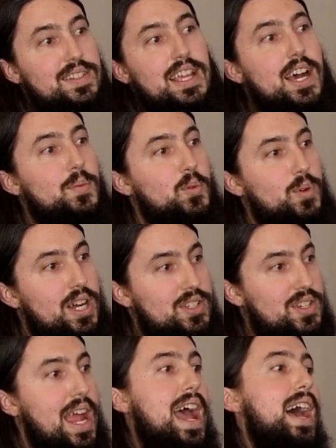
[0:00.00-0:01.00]
the Apple
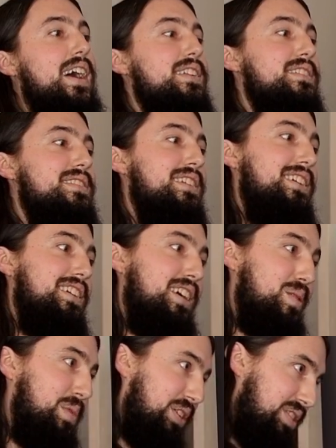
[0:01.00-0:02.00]
Watch has
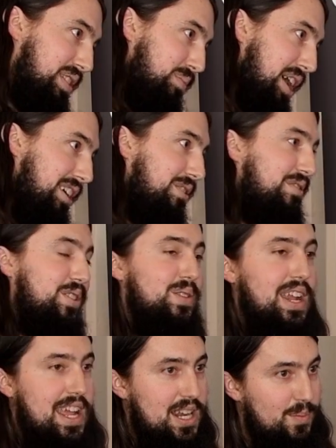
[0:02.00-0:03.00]
a built-in
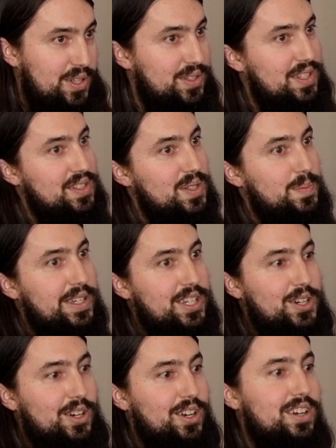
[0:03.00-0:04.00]
microphone and a built-in
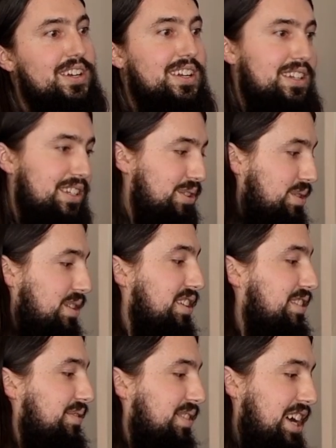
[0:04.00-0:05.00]
speaker, you
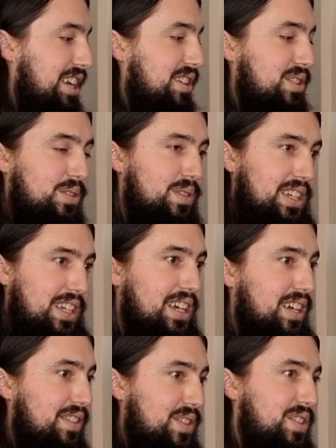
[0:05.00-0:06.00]
can kind of do
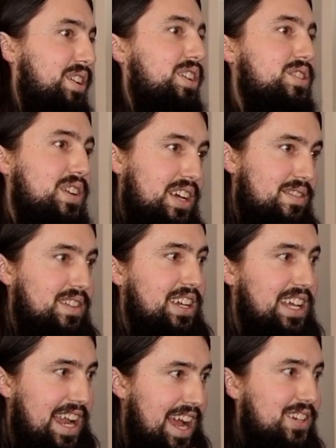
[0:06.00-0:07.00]
the Star Trek
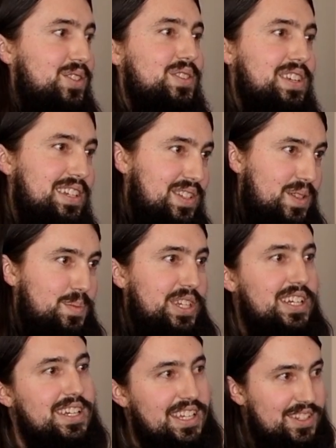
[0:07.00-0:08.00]
thing and actually
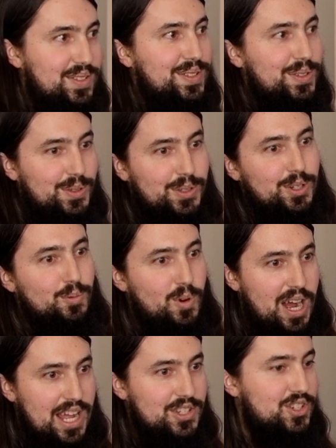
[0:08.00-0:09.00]
speak into your
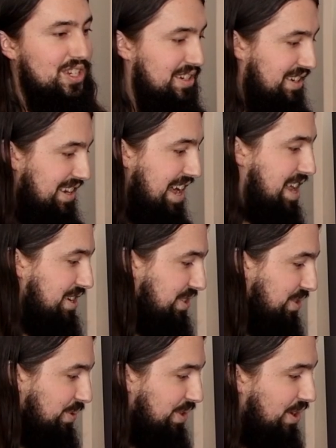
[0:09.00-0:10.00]
watch and
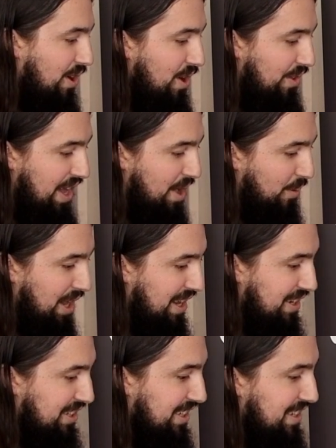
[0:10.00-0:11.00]
do the call that
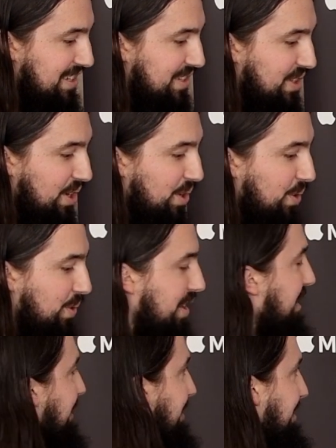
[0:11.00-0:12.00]
way.
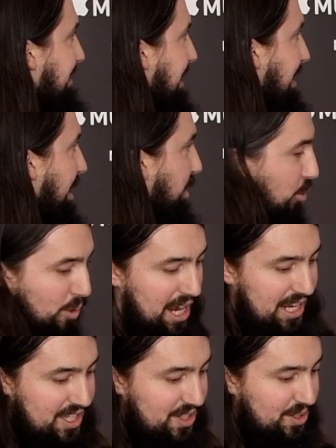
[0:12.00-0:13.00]
So another
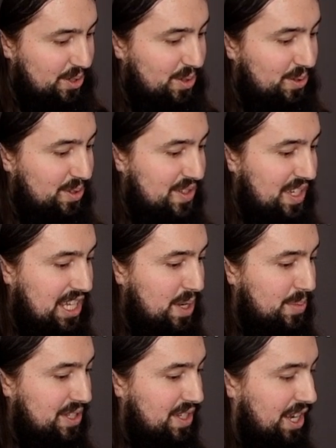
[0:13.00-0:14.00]
way to
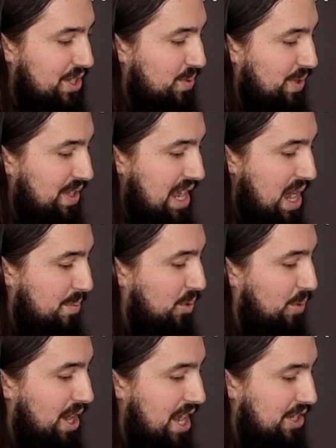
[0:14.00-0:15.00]
keep in touch with the
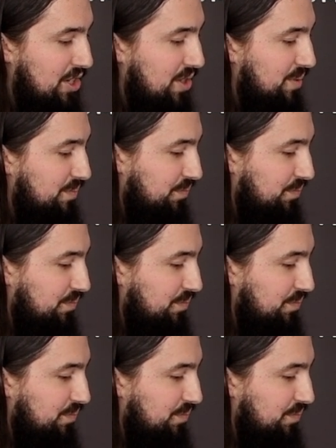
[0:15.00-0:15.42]
Apple Watch.